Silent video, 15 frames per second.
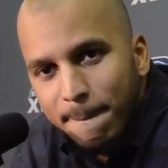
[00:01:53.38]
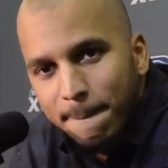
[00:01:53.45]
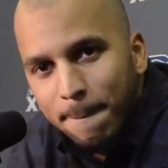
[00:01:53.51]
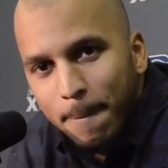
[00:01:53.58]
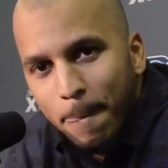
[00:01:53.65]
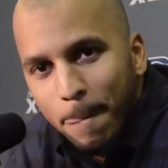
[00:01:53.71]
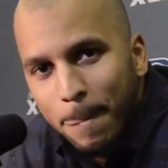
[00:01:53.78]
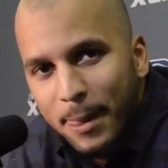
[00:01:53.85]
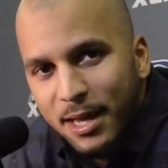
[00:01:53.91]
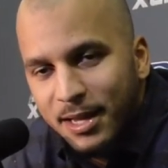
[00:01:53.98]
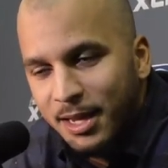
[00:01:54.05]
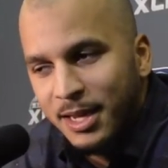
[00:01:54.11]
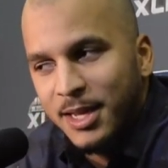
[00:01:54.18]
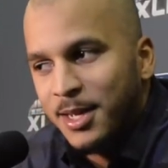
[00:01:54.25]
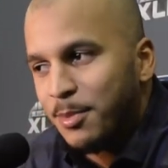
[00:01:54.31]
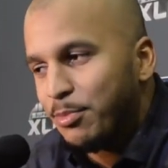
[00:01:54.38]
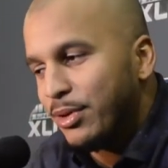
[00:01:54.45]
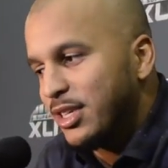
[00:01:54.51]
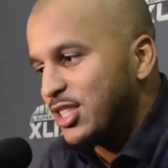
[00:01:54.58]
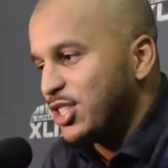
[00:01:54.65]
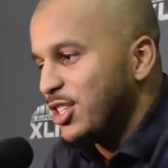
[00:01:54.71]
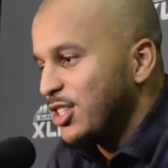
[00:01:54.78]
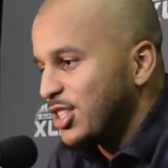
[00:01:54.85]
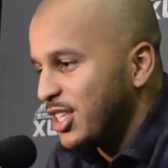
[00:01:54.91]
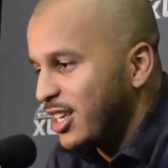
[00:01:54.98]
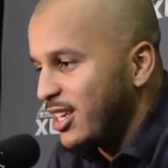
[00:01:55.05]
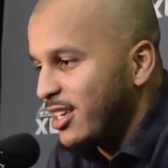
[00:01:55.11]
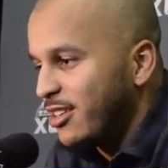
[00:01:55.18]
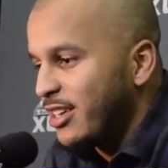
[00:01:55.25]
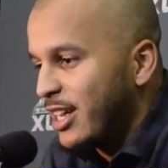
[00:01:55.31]
I'm pretty sure
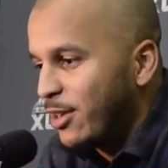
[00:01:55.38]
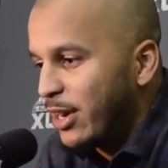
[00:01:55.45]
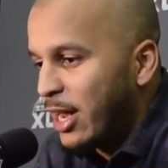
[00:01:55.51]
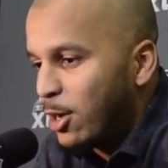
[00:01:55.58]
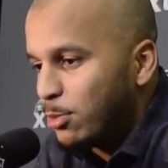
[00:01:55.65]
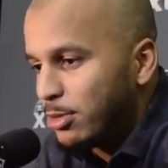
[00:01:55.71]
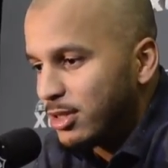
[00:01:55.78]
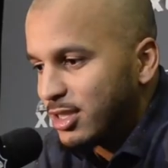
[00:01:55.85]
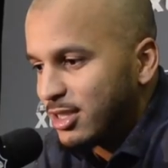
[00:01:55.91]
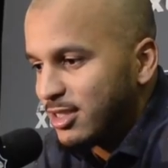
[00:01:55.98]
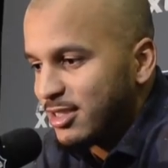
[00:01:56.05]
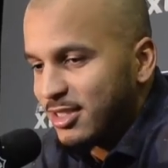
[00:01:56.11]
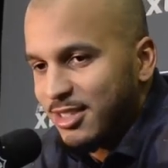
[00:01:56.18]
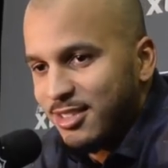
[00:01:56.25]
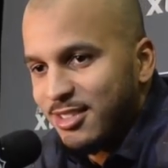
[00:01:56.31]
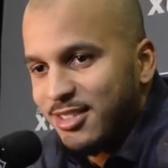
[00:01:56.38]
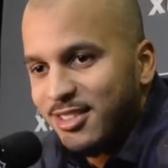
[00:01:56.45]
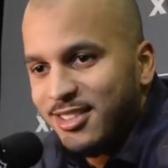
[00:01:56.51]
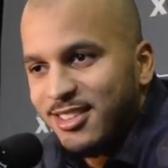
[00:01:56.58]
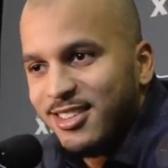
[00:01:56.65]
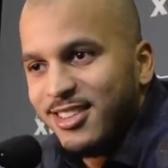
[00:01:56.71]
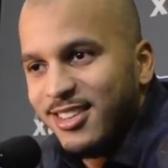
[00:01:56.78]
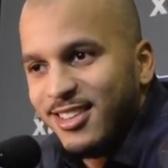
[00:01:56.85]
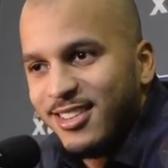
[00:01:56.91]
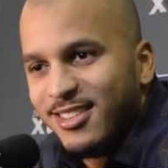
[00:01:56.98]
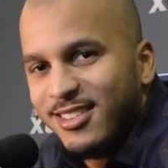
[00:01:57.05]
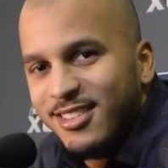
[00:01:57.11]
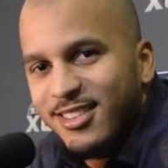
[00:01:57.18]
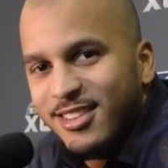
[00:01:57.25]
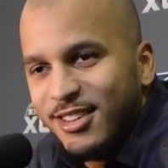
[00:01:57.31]
she cleared out Albertsons.
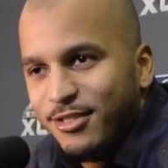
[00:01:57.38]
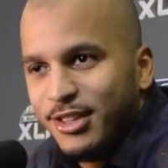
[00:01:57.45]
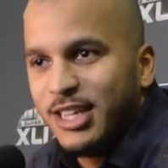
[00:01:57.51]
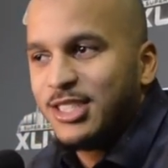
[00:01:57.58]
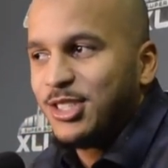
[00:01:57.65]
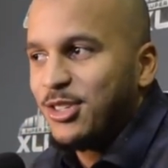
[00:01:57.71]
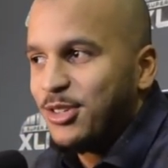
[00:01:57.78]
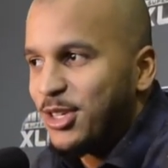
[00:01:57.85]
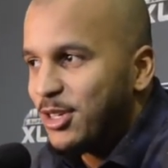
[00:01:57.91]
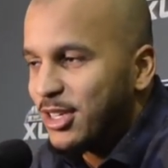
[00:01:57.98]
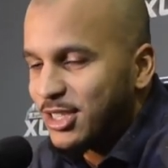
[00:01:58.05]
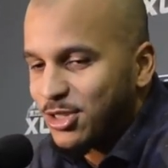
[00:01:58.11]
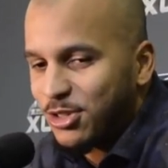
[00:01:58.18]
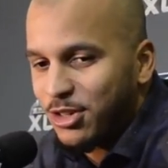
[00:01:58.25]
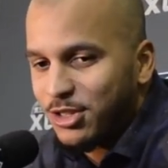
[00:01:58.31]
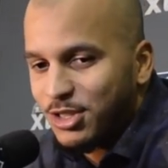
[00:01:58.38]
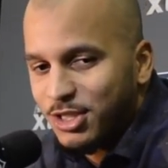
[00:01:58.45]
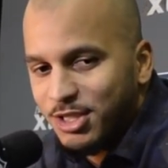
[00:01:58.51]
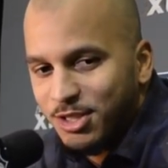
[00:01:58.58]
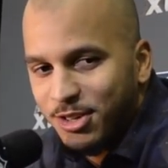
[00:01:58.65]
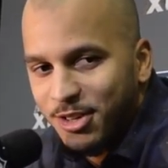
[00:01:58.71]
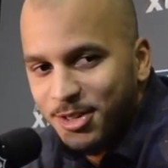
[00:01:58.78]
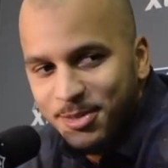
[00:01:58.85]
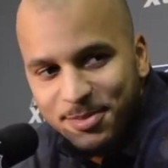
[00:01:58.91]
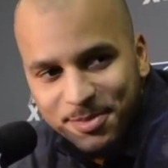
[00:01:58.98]
If you guys don't know, that's a grocery store.